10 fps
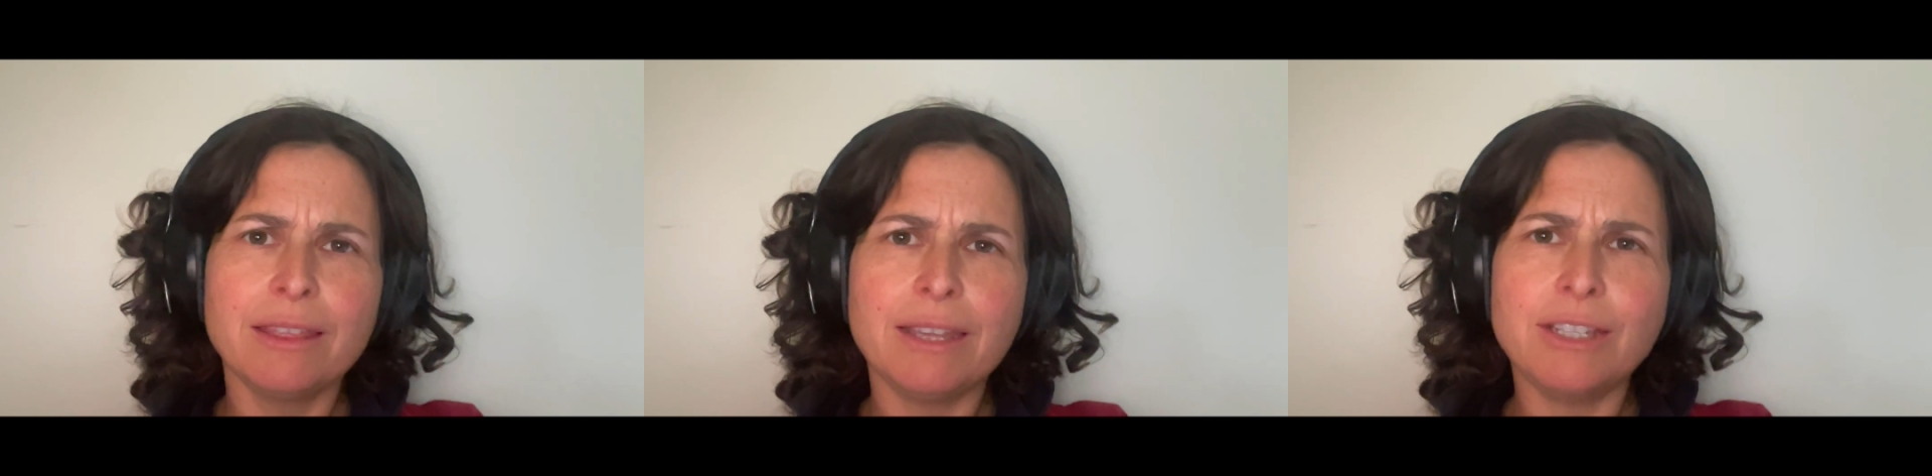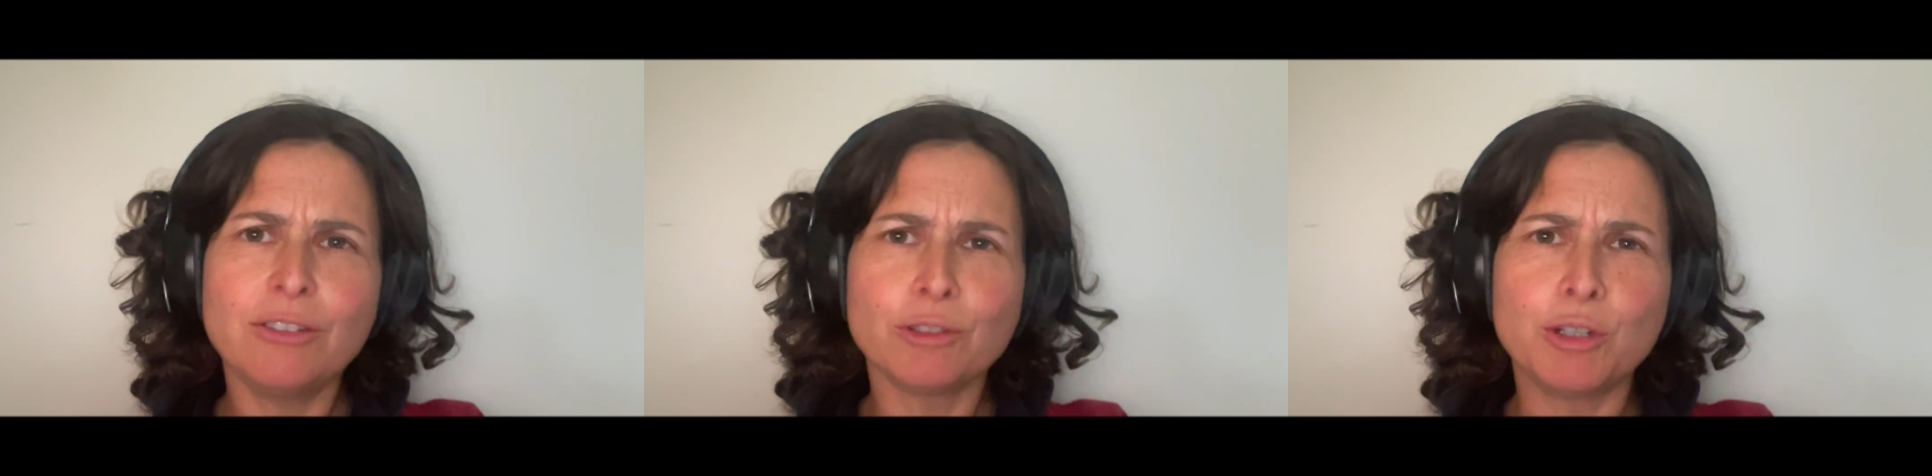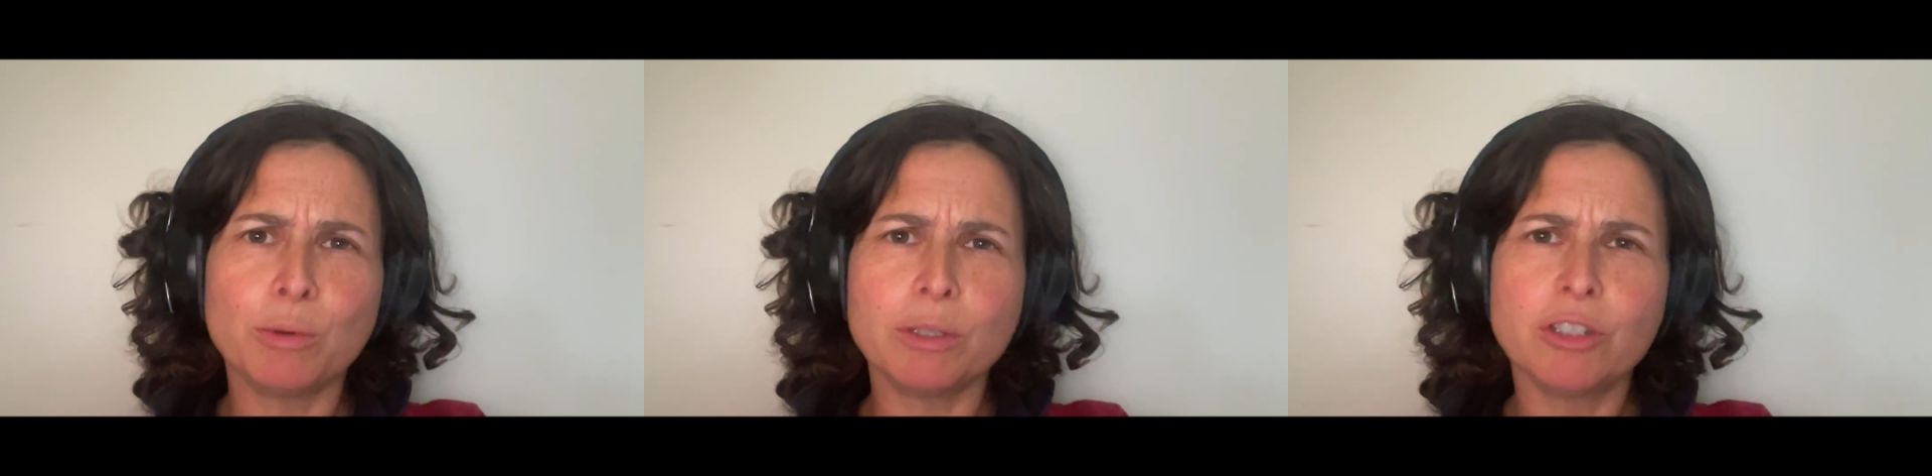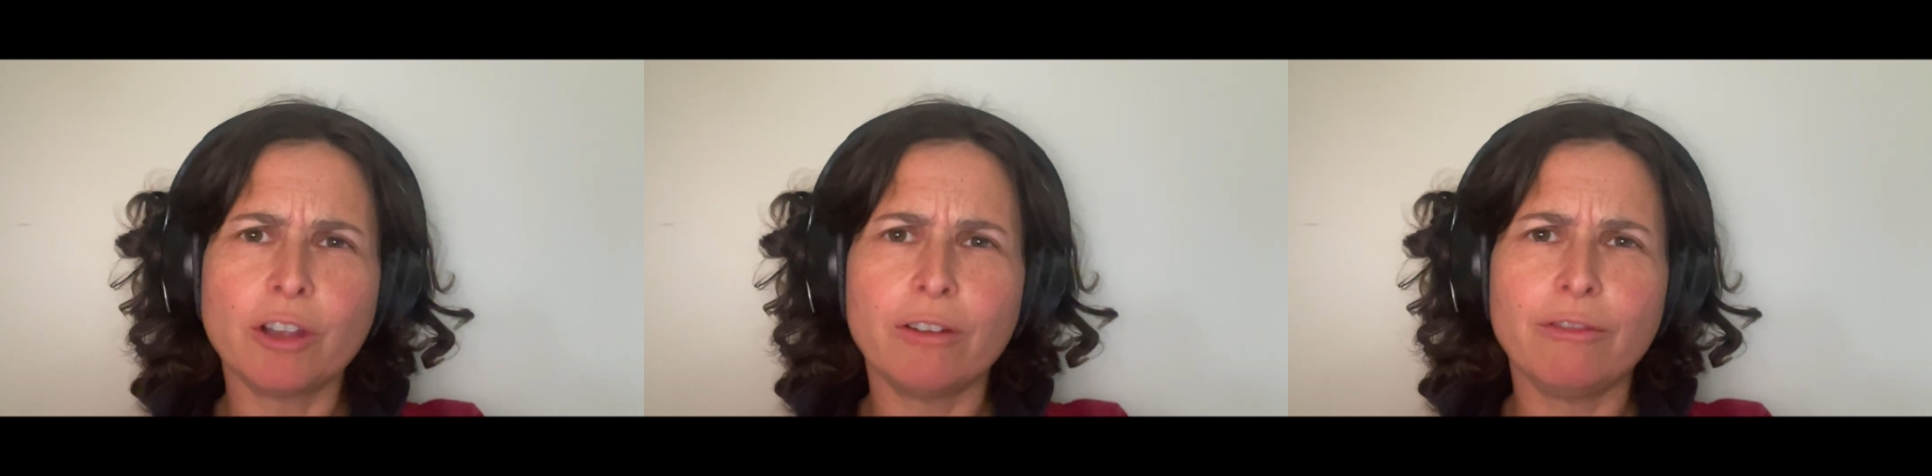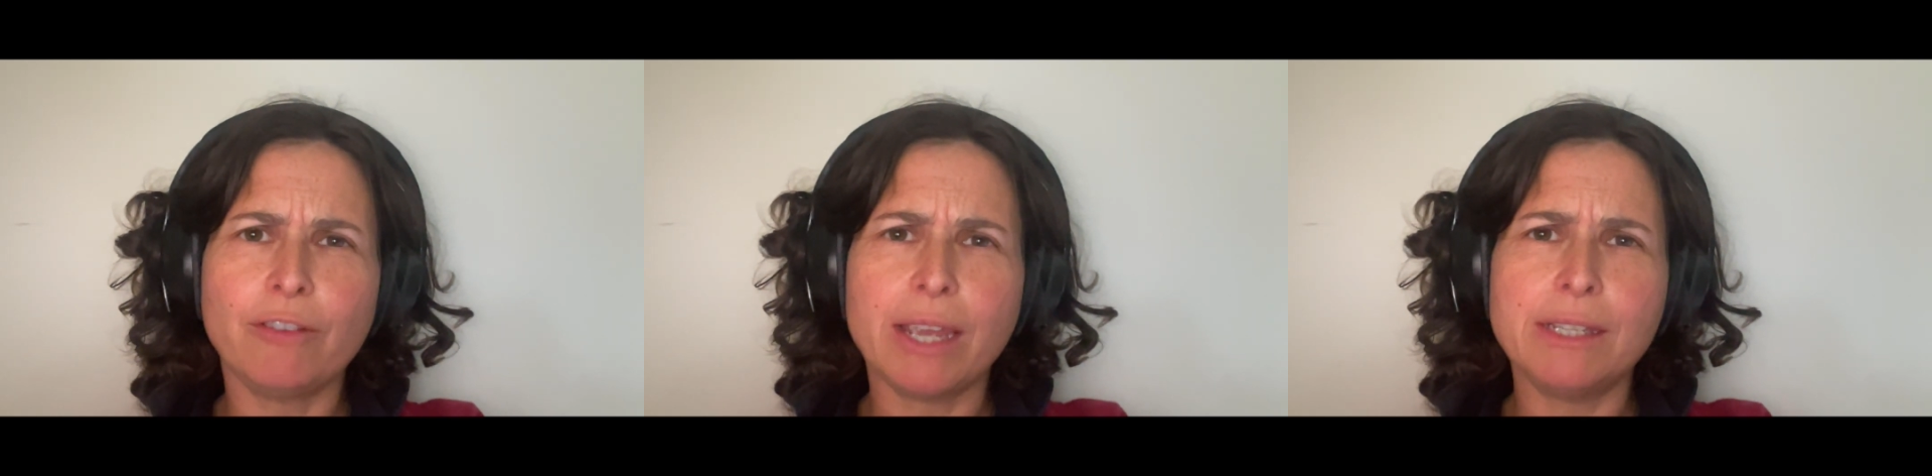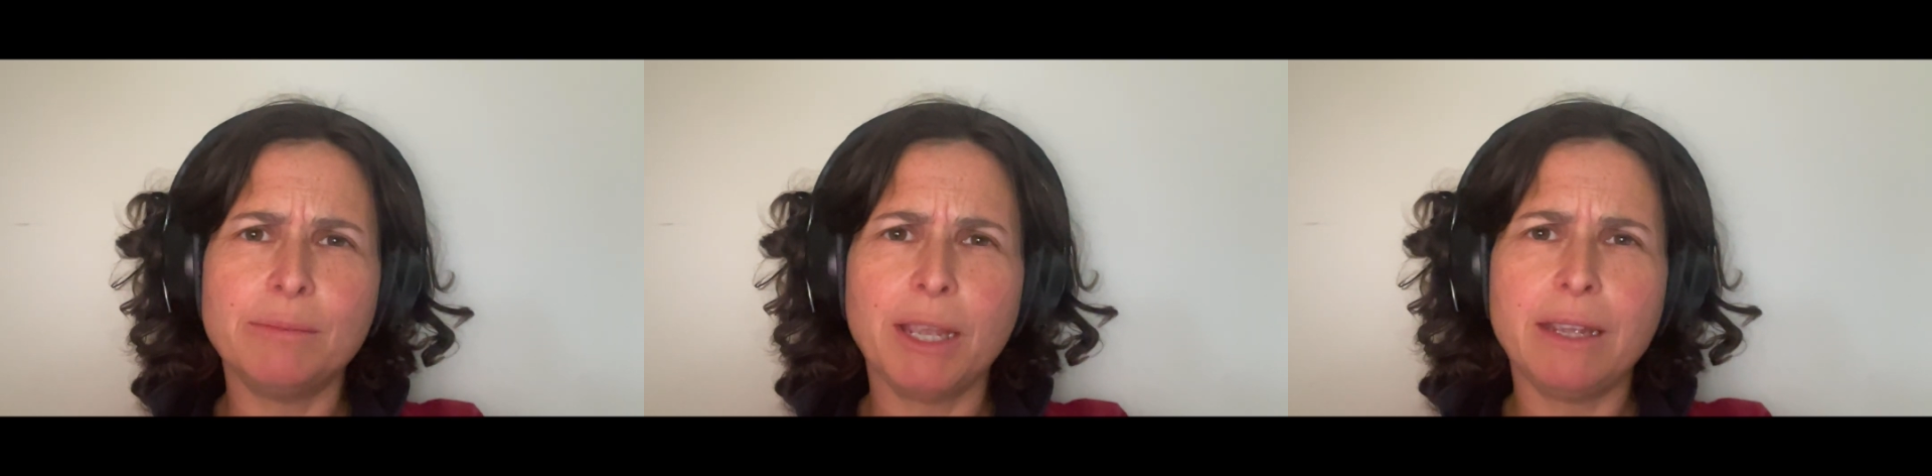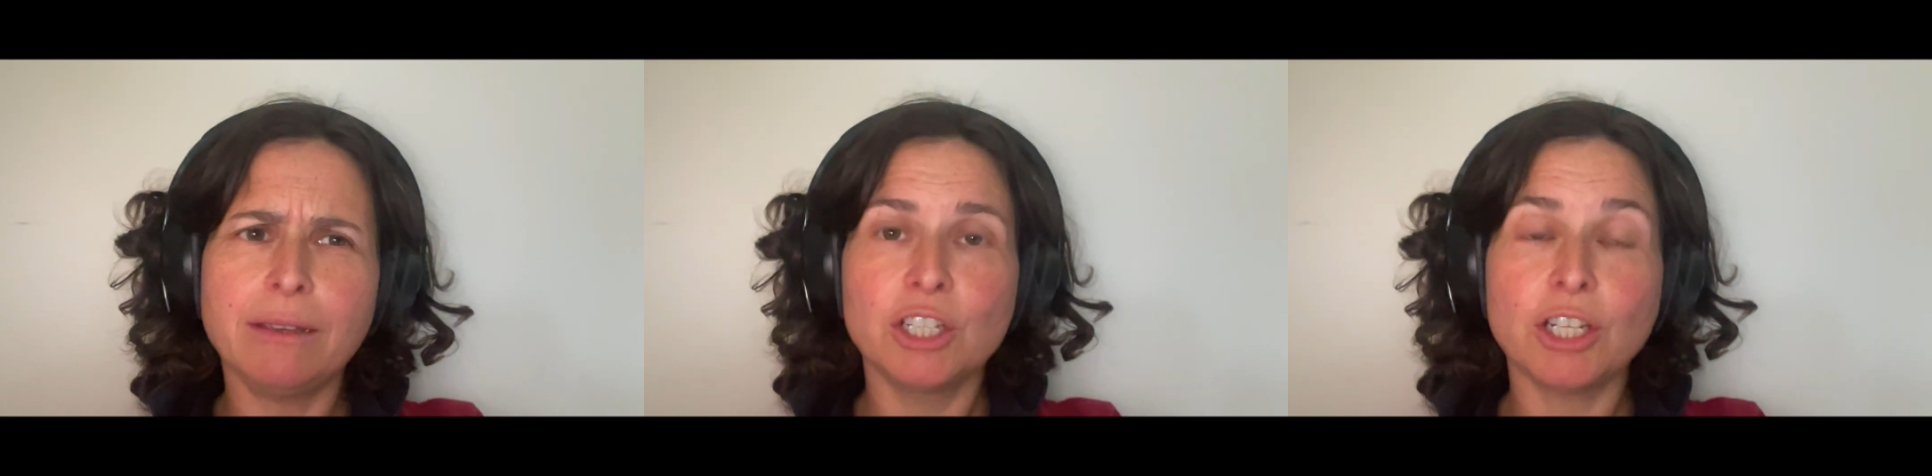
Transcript: These nodules don't faze me.